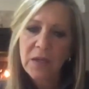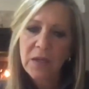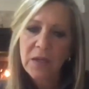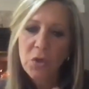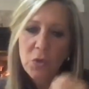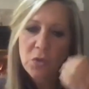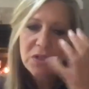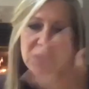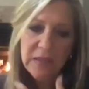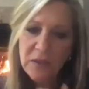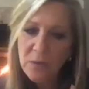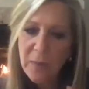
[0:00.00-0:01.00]
who
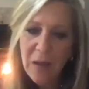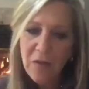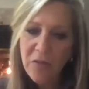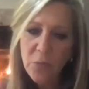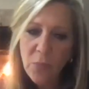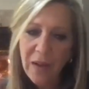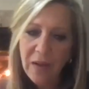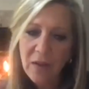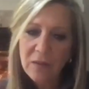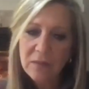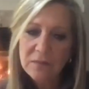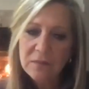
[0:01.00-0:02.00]
clean their mouth
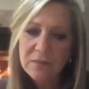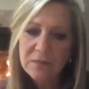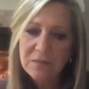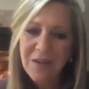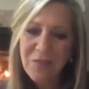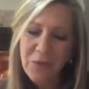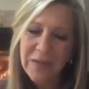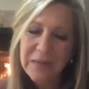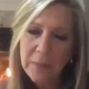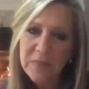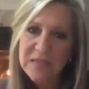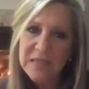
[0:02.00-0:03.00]
well avoid
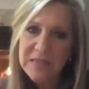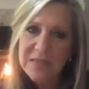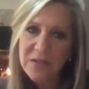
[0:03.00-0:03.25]
gum disease.